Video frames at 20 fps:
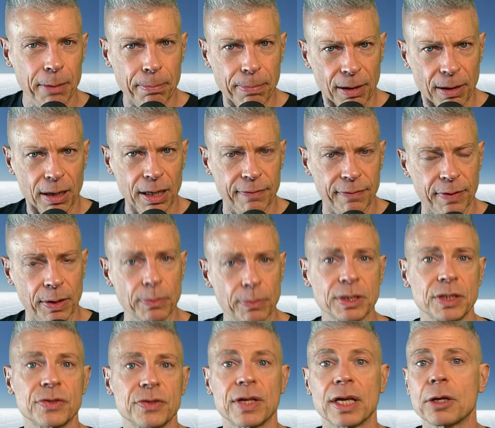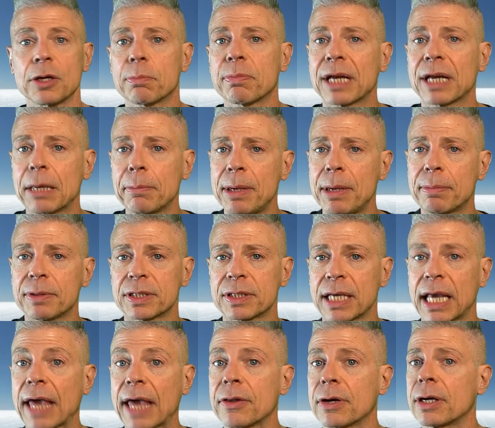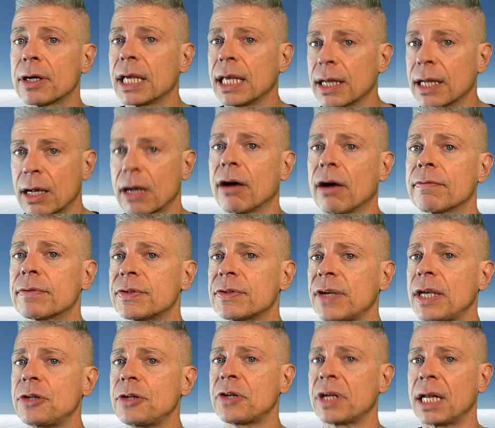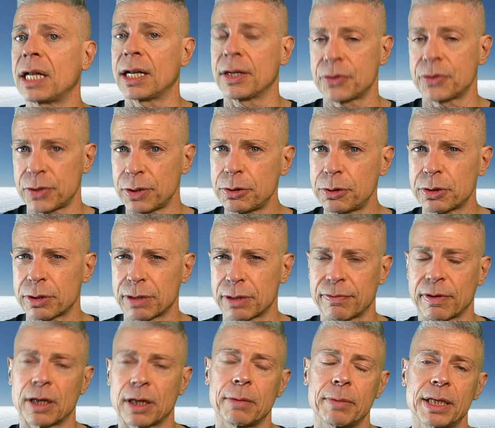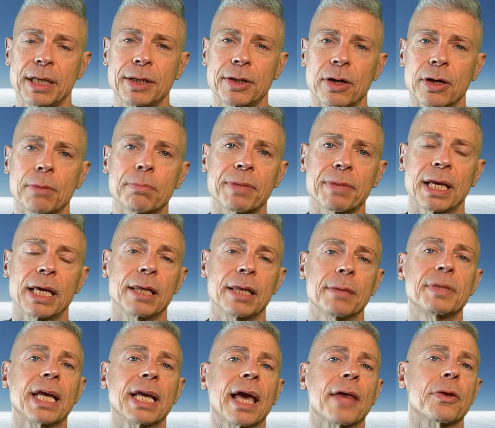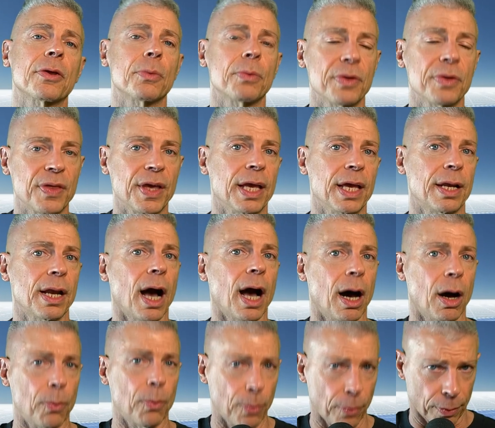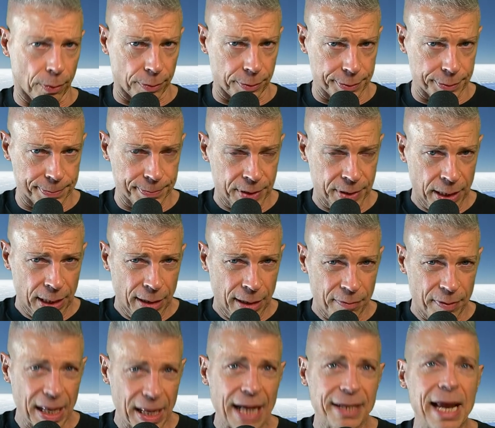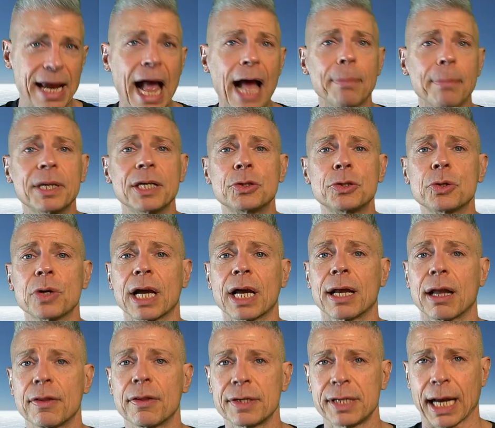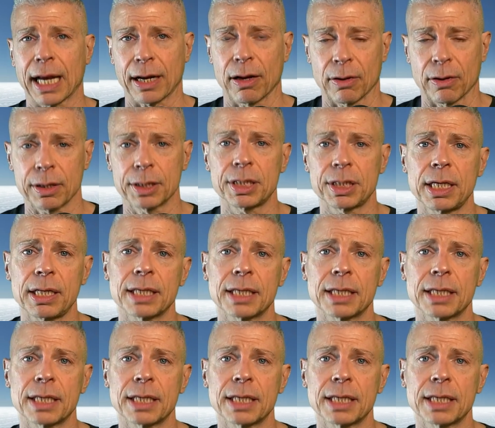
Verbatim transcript: part of it, which is that you're bringing people together in conversation in a social environment, you're not bringing them together within a world. For that to happen took another technology. The